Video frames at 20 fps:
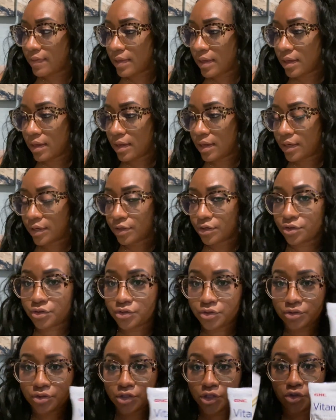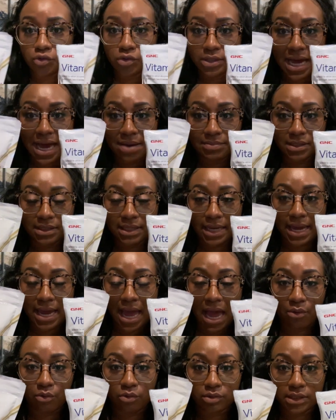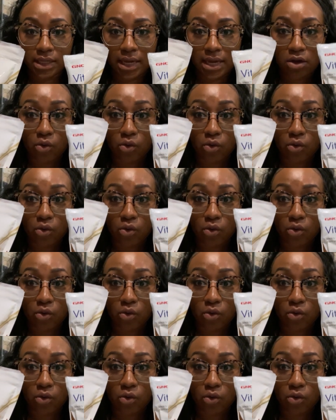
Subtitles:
then 2 times a day, I will take